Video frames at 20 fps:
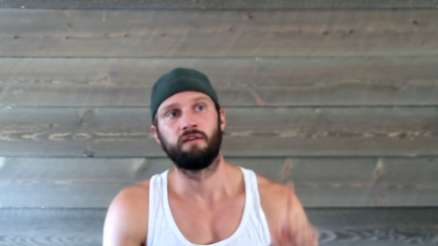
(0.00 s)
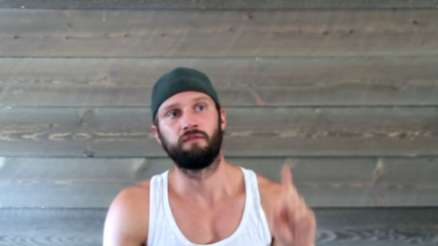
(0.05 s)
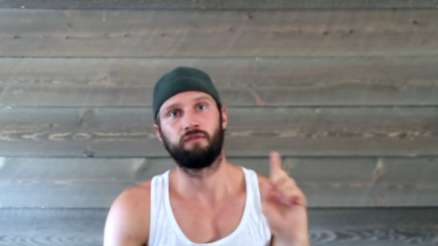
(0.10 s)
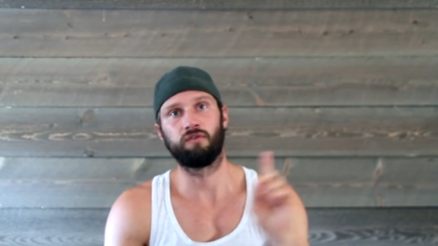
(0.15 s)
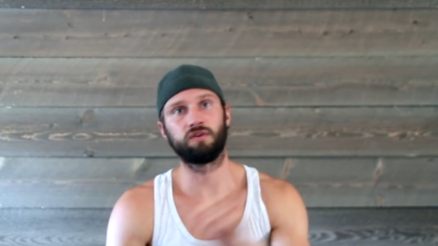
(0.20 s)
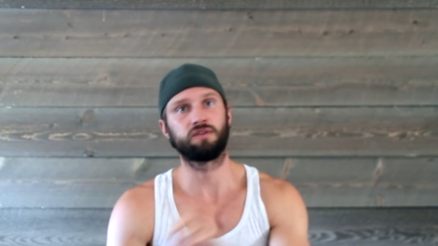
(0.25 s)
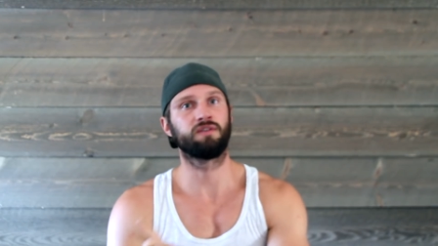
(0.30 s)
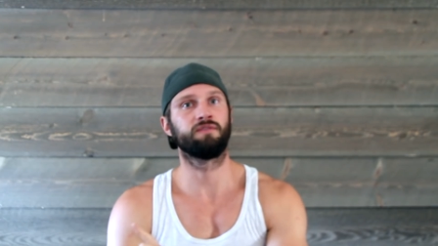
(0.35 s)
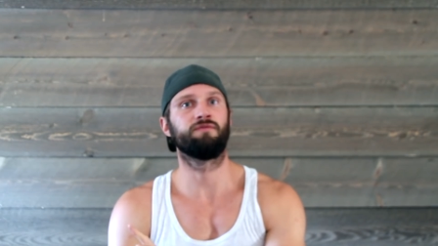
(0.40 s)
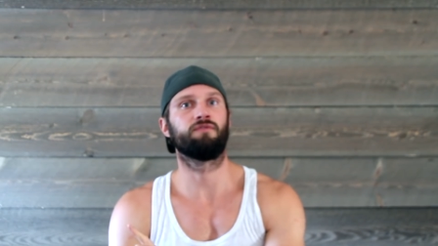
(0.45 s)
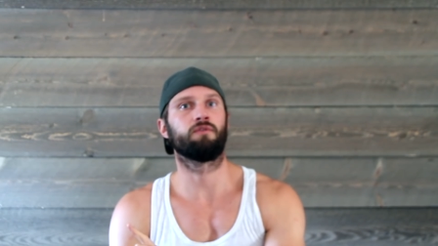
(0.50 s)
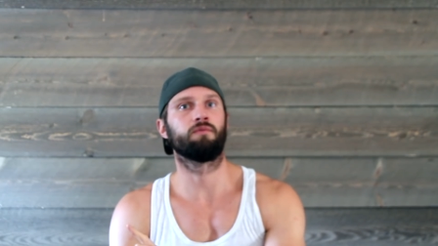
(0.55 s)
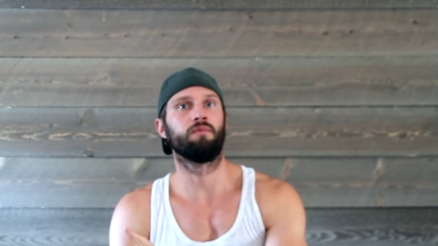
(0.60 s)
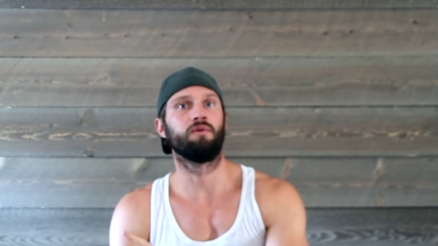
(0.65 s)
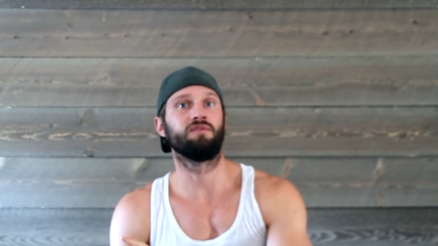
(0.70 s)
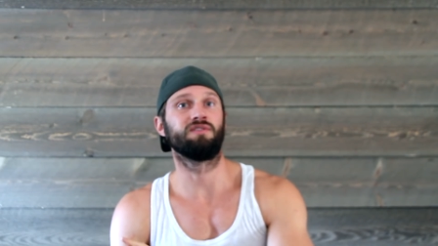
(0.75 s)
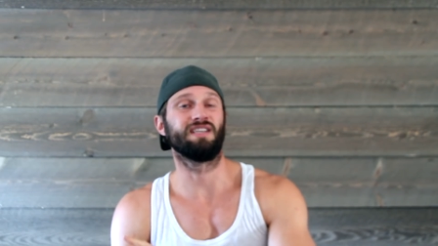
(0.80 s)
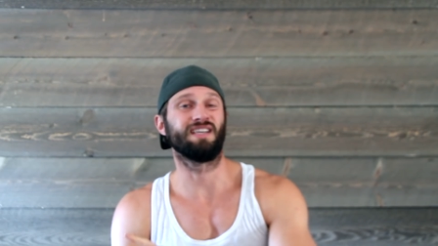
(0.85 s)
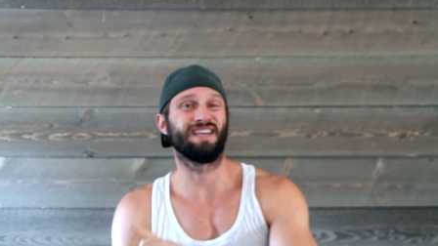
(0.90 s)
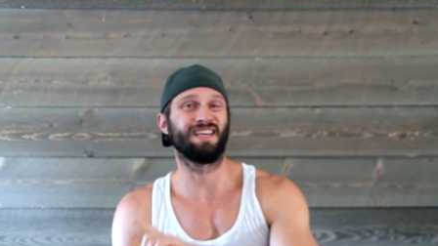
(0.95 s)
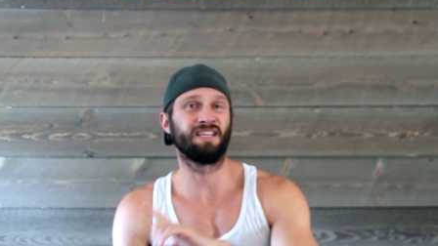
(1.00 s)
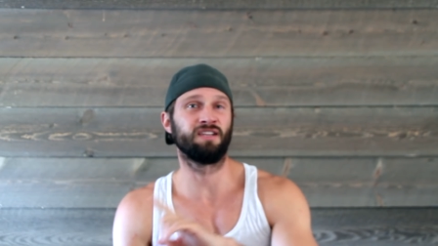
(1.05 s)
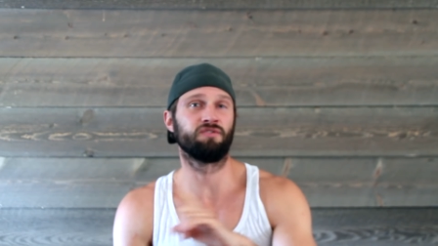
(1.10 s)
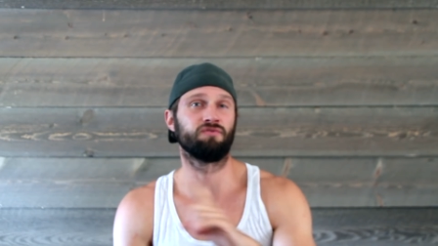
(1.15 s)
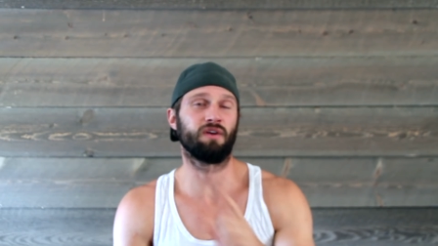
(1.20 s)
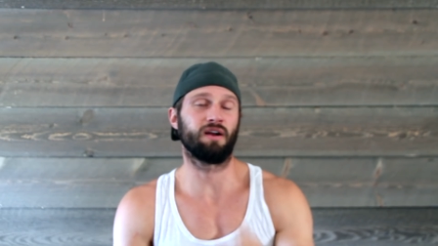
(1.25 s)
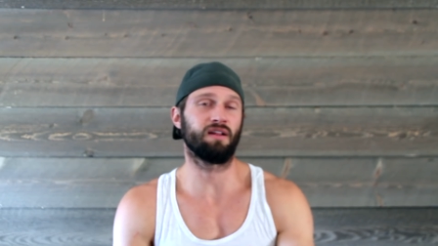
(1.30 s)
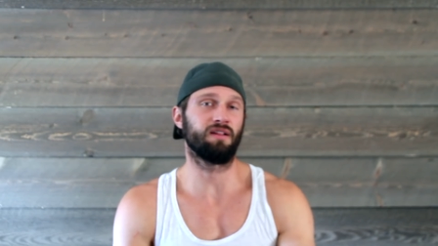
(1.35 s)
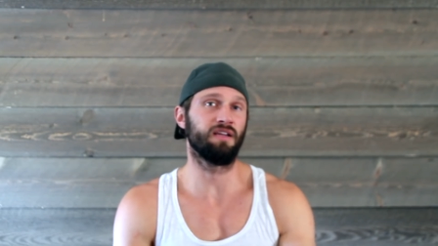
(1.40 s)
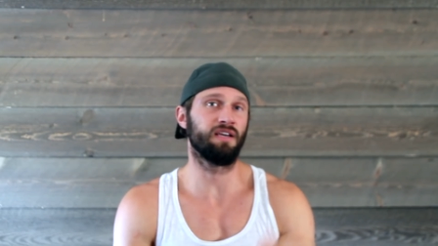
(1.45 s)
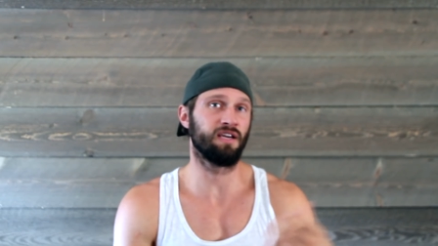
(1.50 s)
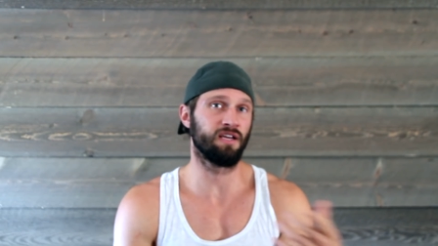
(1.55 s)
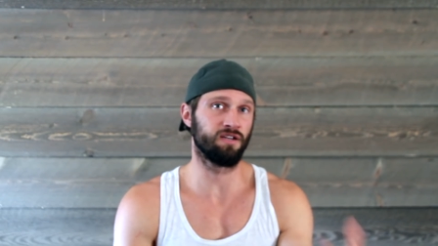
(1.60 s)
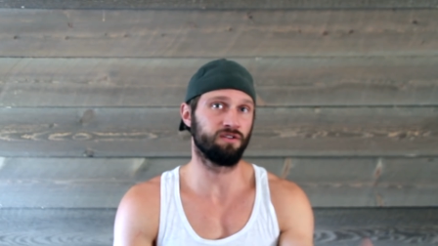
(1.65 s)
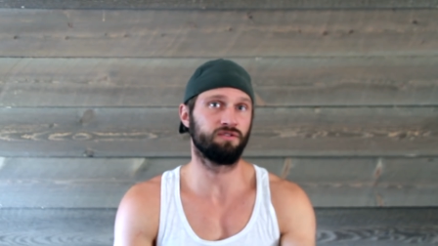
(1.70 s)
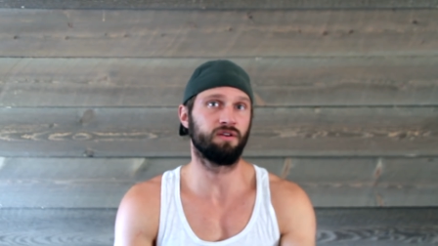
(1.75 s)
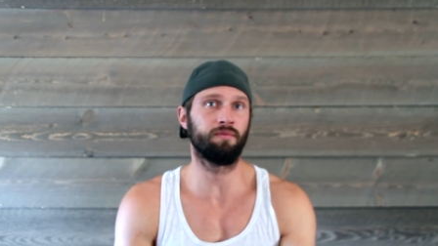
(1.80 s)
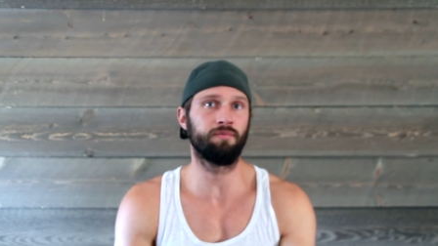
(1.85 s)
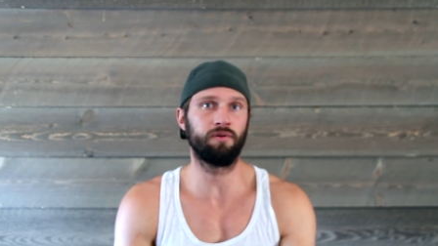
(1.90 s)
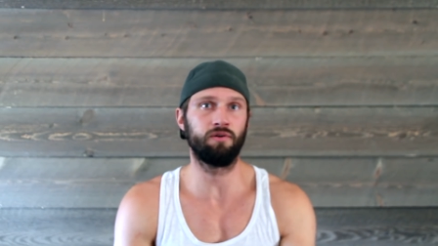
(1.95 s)
First and foremost, it can directly
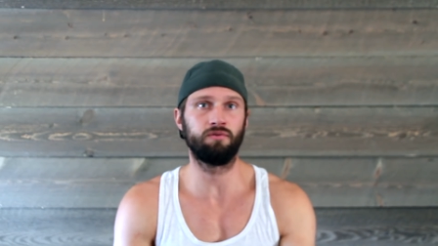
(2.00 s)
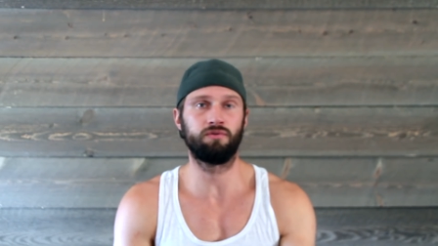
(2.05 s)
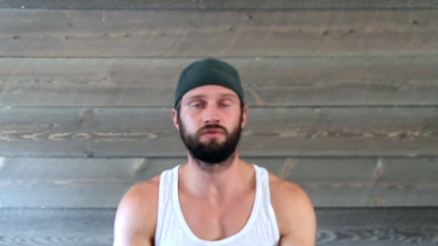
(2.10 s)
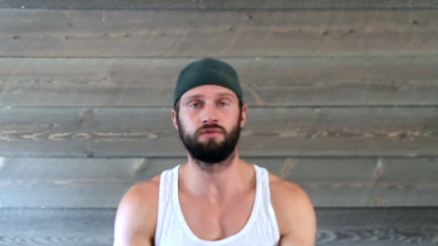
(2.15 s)
contribute